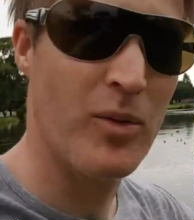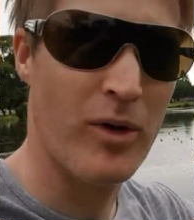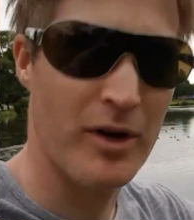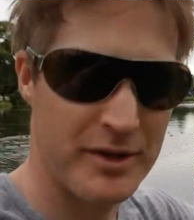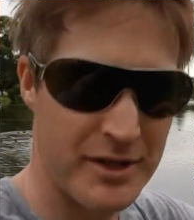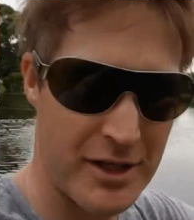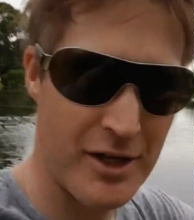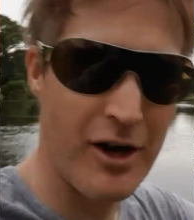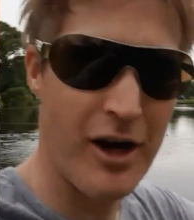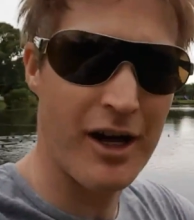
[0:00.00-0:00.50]

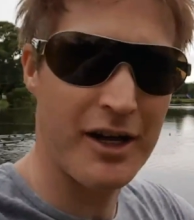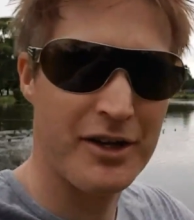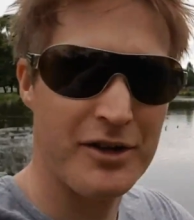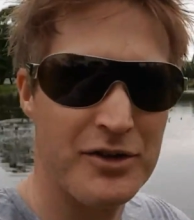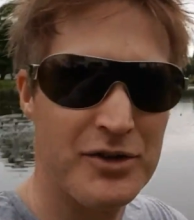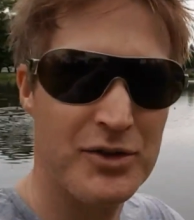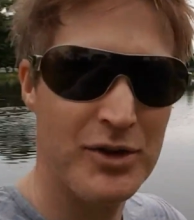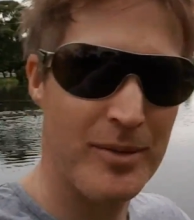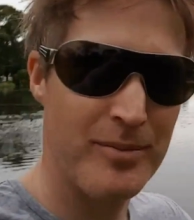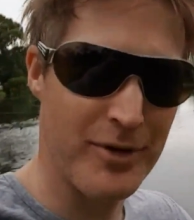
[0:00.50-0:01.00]
what did I
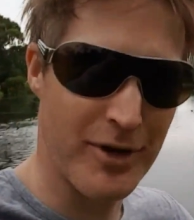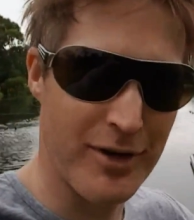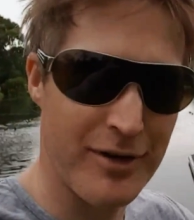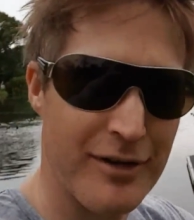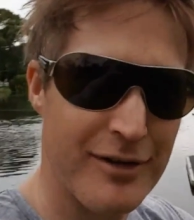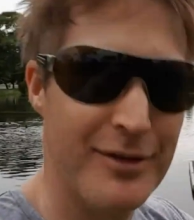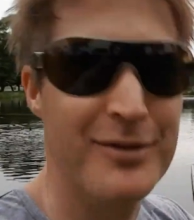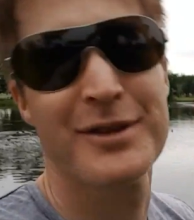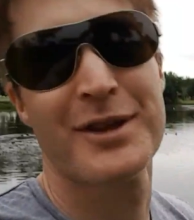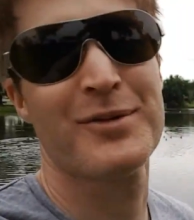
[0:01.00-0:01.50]

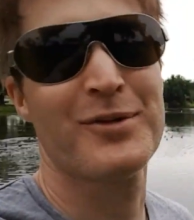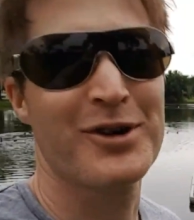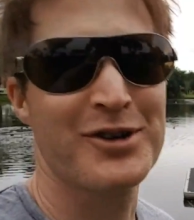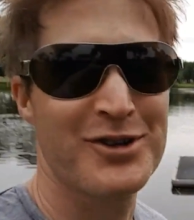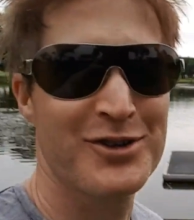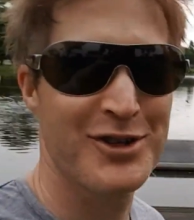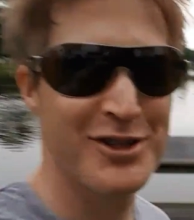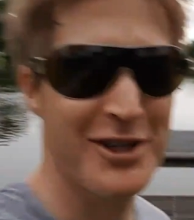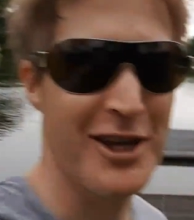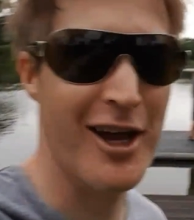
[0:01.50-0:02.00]
contribute, they're
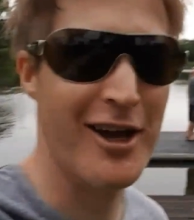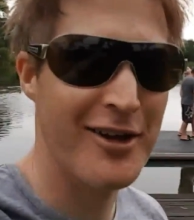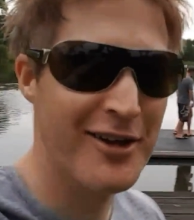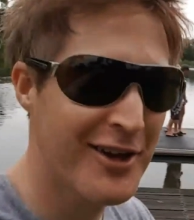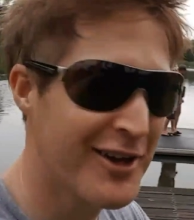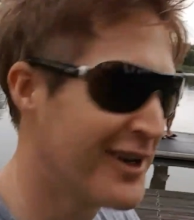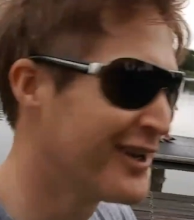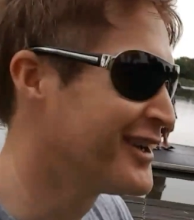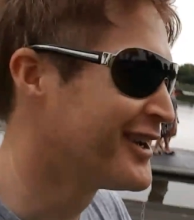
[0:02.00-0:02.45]
watching the show,